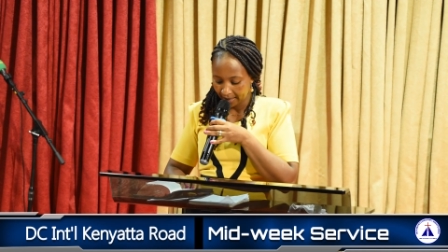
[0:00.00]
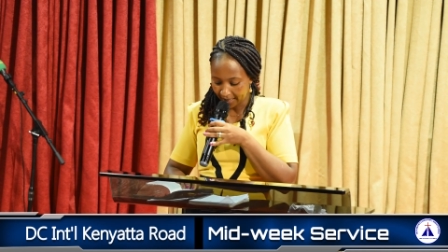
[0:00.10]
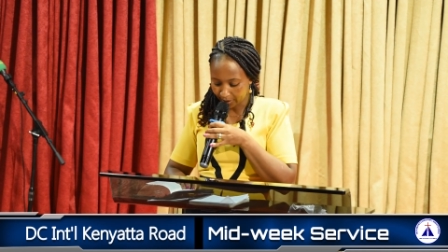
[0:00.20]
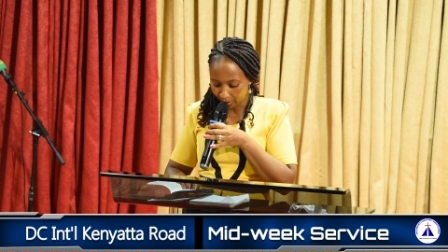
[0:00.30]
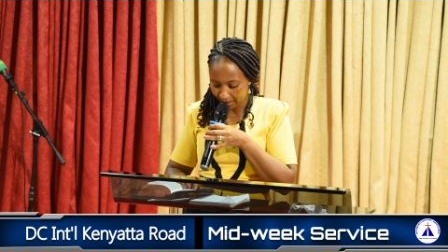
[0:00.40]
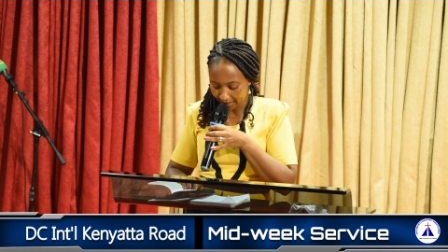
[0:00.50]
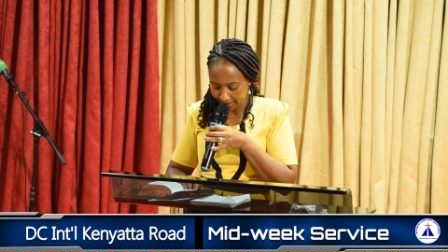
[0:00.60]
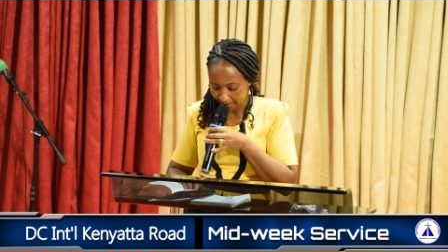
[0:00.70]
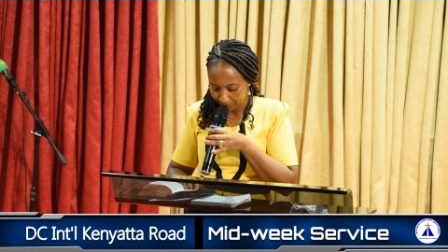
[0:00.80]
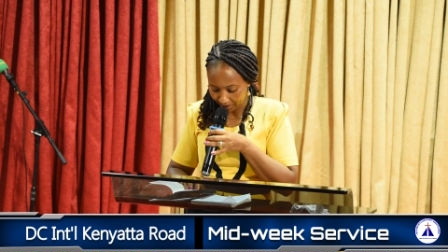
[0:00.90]
Exodus
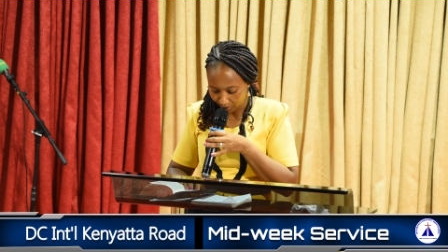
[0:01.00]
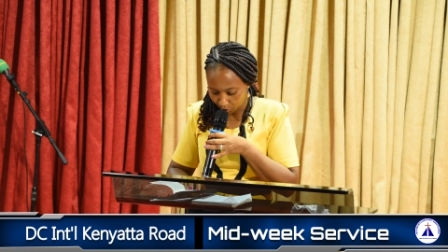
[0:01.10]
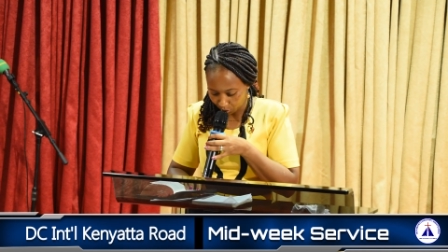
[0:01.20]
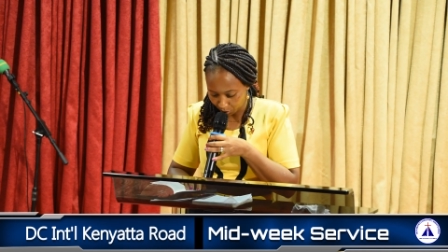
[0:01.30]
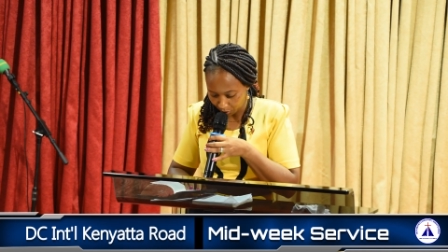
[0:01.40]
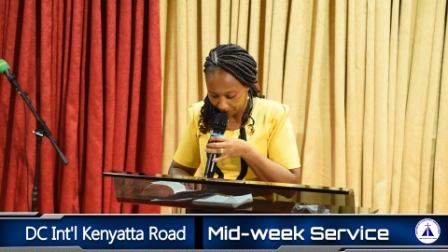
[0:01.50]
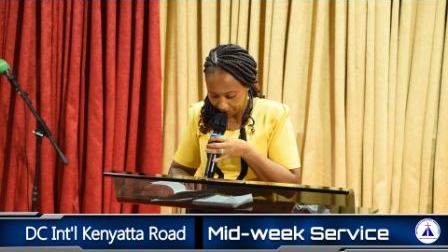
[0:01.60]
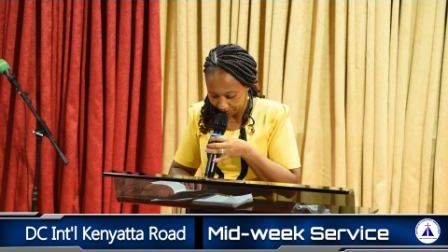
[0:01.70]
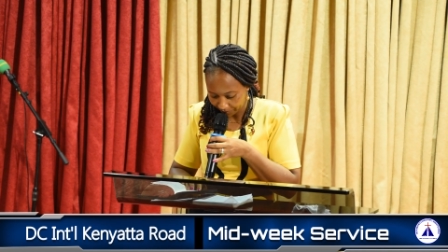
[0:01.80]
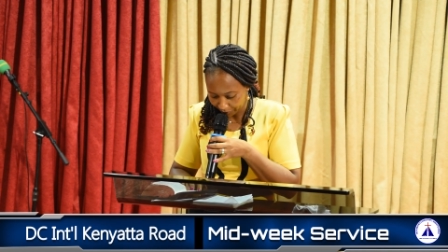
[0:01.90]
chapter 2,
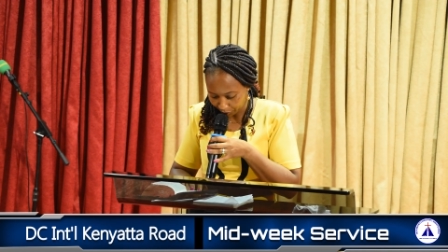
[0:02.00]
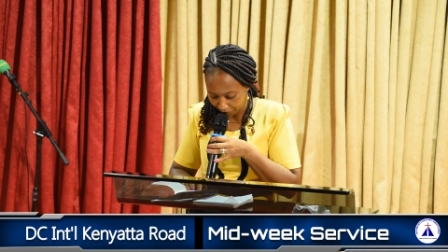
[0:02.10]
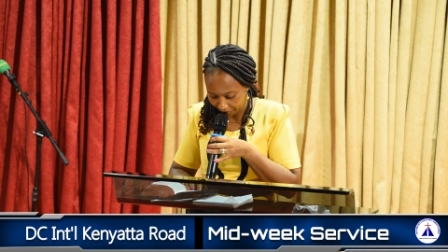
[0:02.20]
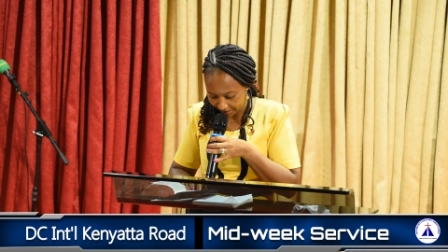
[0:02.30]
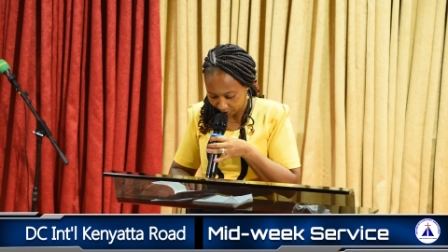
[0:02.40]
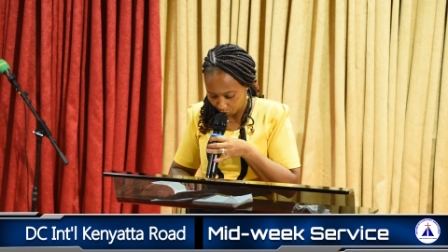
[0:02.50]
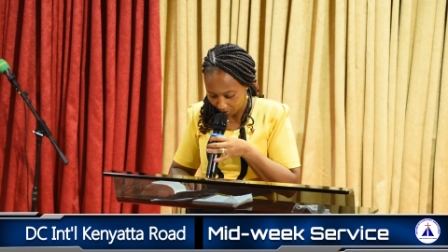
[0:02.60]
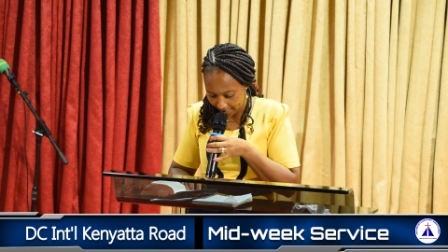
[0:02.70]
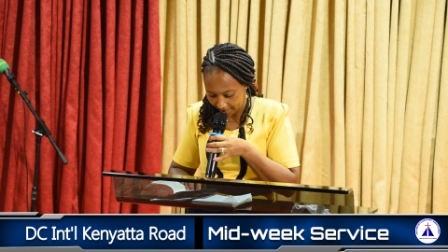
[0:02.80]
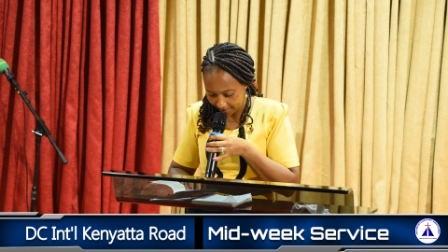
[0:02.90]
from verse
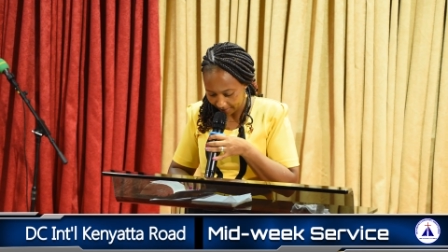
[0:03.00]
1